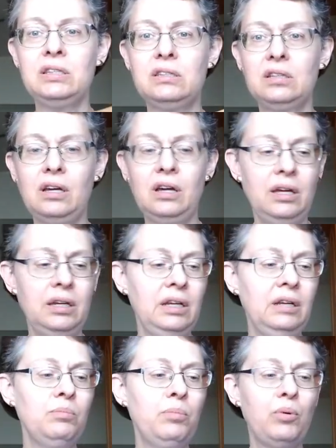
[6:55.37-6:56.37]
It's a
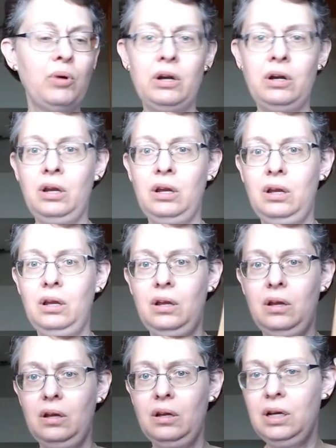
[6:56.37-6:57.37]
cutting board.
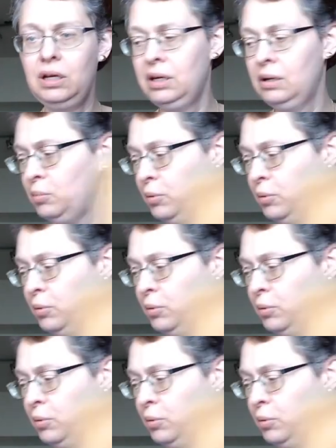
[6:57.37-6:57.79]
I